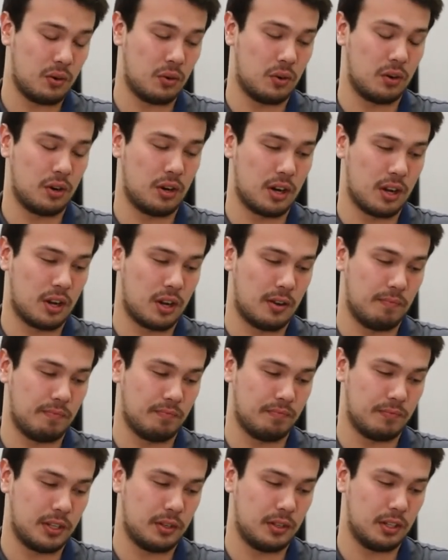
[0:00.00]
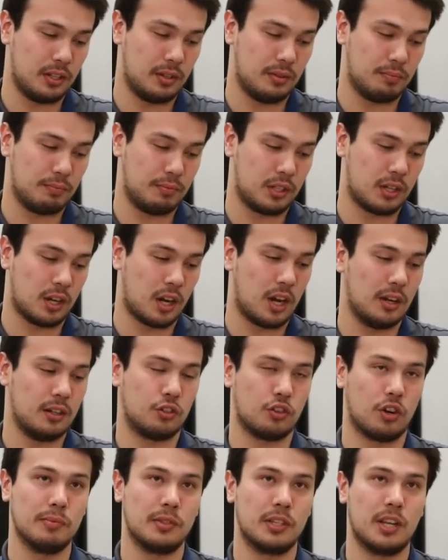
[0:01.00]
or just taught
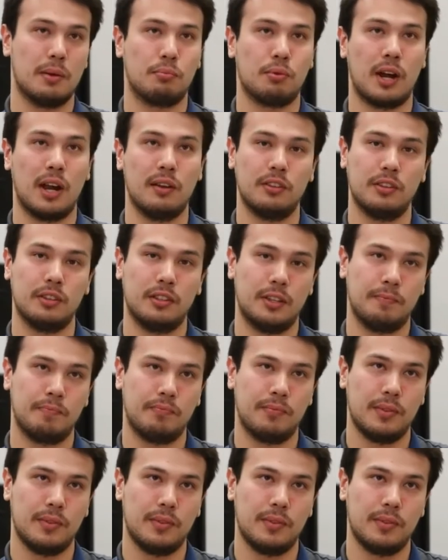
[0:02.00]
drum set privately.